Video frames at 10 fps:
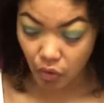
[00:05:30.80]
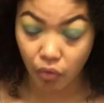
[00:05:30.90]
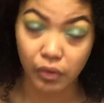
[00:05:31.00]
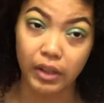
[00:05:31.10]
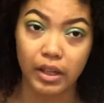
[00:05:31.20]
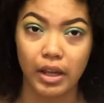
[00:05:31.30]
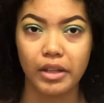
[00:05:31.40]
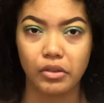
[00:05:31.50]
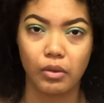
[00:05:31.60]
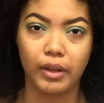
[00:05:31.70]
Hopefully I
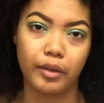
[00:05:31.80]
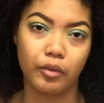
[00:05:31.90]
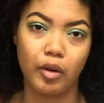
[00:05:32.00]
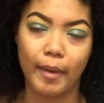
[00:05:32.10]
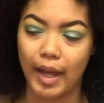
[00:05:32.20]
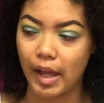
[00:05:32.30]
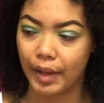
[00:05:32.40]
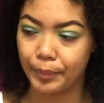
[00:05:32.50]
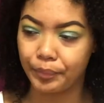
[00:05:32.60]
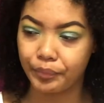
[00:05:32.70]
don't like ruin my
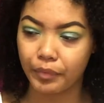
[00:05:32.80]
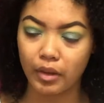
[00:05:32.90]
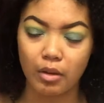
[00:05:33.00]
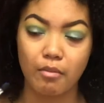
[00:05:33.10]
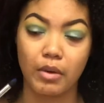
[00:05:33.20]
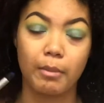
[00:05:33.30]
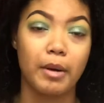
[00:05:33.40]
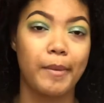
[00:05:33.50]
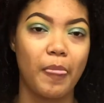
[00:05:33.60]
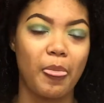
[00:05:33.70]
eye, but I'm
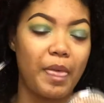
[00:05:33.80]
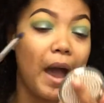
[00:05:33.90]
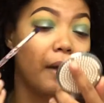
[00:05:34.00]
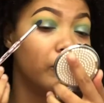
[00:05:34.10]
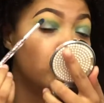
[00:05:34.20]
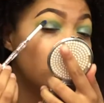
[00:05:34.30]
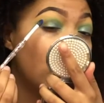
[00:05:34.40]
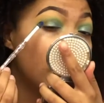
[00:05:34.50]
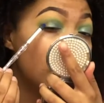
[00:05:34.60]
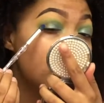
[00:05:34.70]
gonna put that
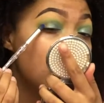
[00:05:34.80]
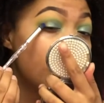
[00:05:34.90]
right on